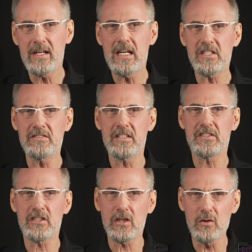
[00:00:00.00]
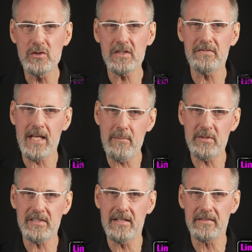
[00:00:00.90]
here's an exclusive
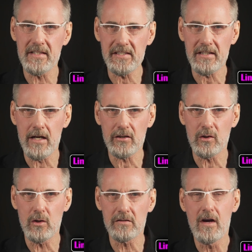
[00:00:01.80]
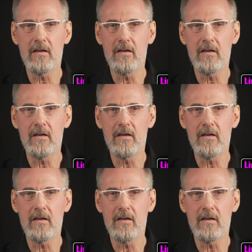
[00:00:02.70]
10% discount code